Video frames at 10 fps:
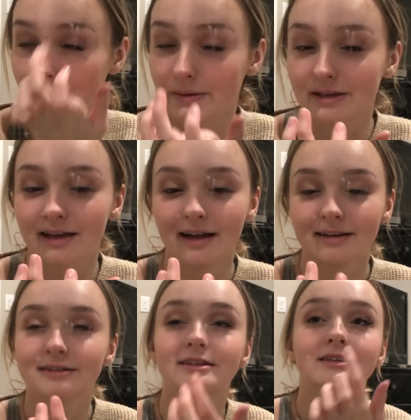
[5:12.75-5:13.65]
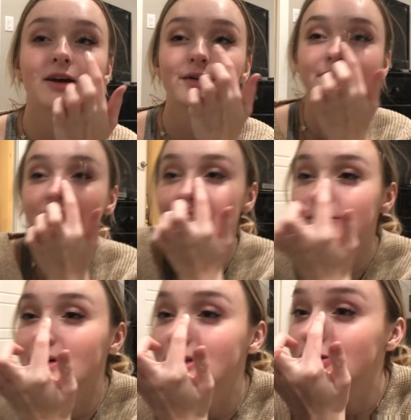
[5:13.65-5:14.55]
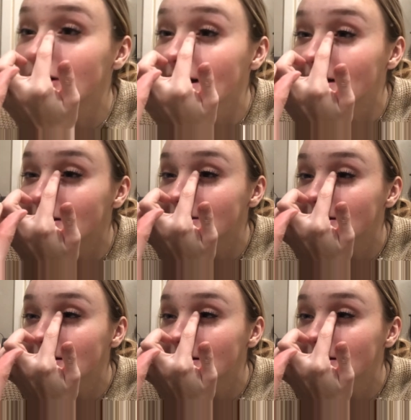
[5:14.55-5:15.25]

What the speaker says: I'm excited to show you guys my dress.